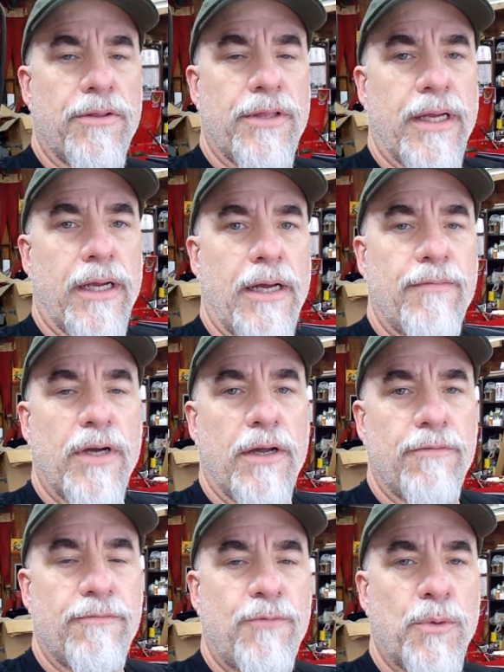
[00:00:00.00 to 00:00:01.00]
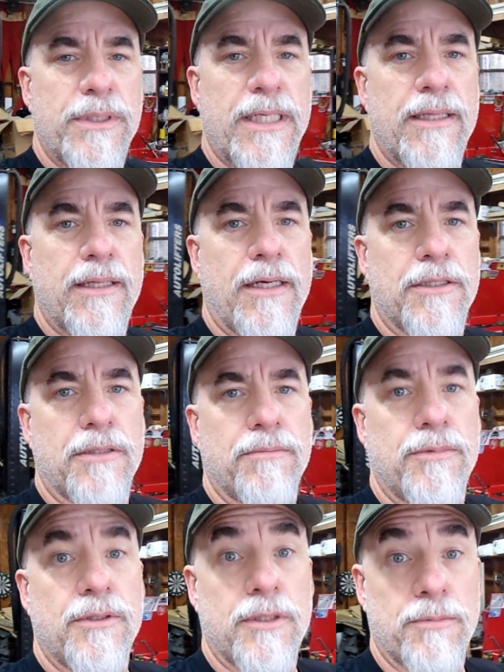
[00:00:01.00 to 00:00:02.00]
the other thing. I've got
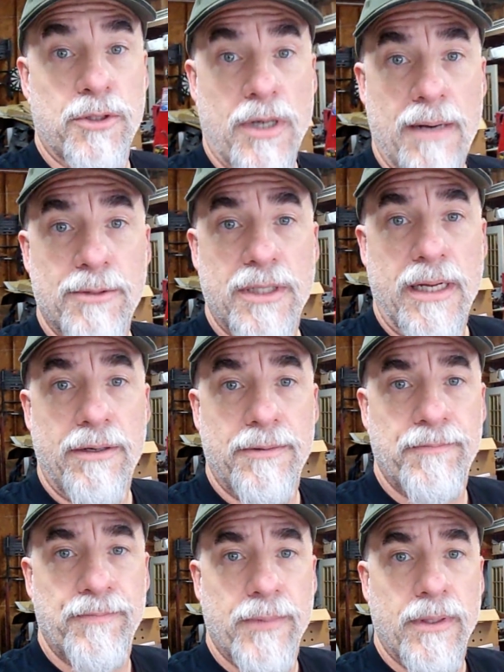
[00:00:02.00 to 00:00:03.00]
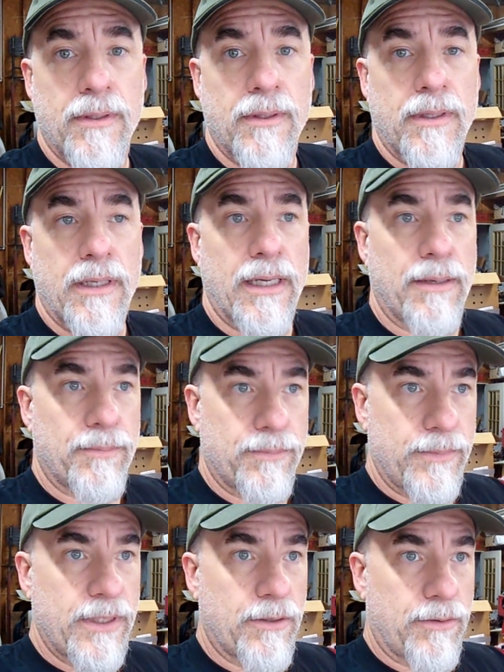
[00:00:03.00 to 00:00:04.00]
14,000 subscribers now, and
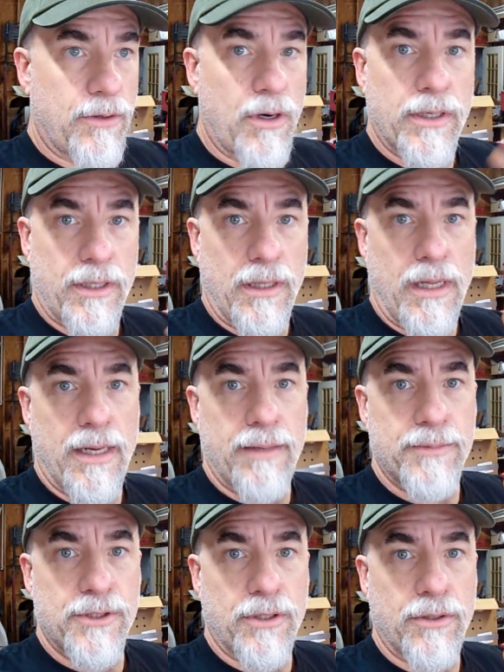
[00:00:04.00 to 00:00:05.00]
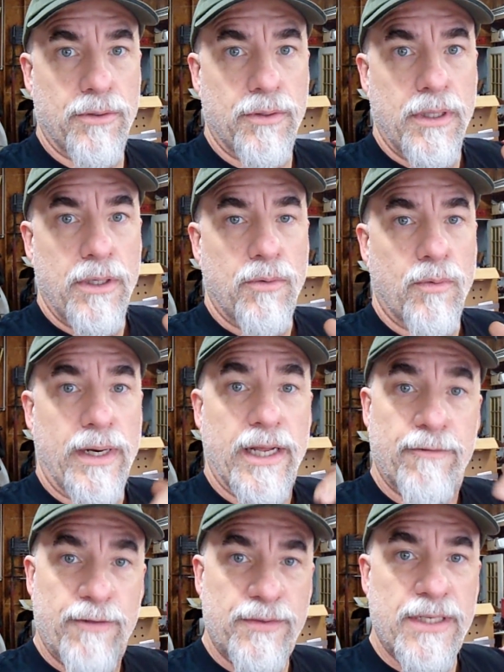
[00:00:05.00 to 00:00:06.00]
I'm on the climb. So when I
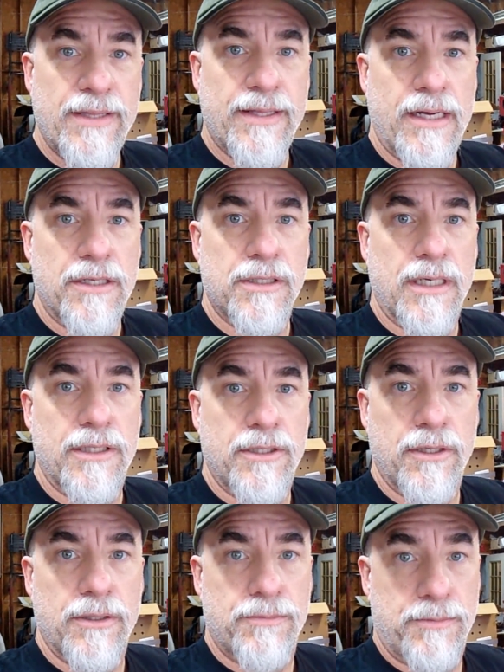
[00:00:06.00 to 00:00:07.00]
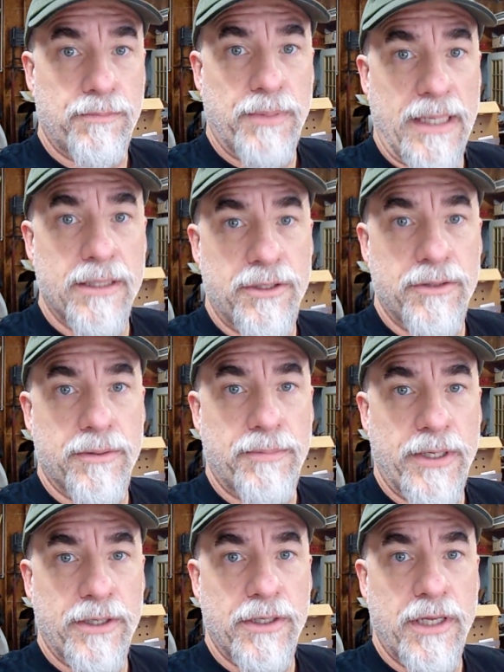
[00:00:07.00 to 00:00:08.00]
hit 15,000, I plan to do a
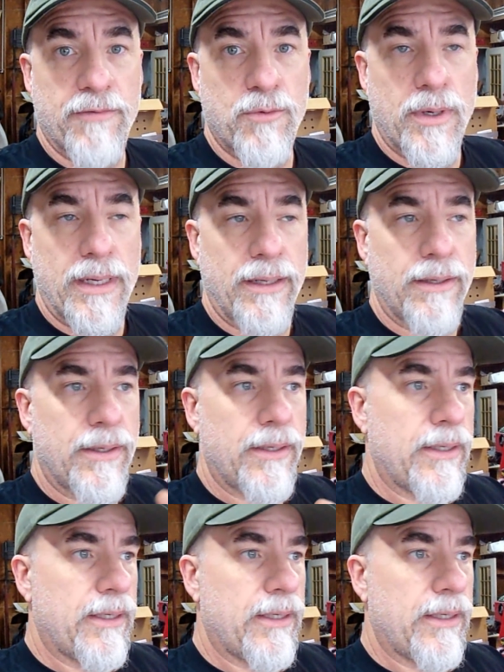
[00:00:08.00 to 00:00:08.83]
pretty good giveaway.